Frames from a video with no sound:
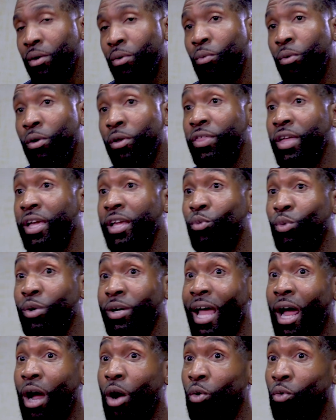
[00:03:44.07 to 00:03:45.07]
where they were
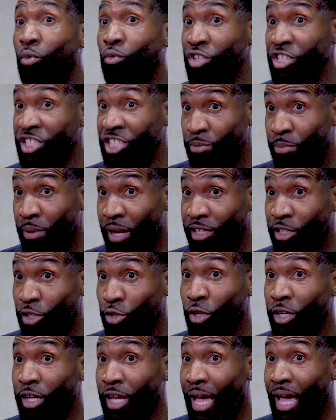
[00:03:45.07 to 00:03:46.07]
now respected
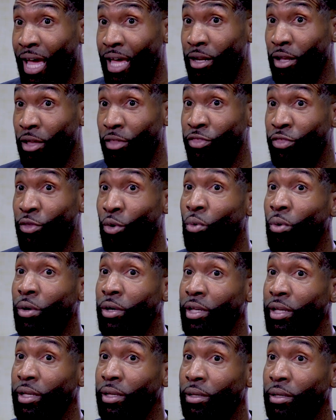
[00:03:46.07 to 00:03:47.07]
or they had
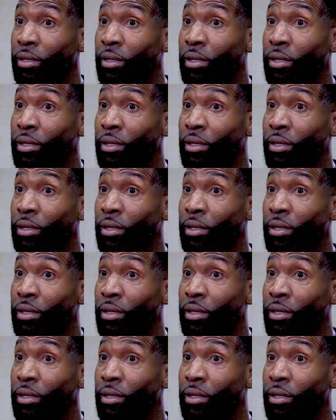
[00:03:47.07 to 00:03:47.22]
authority.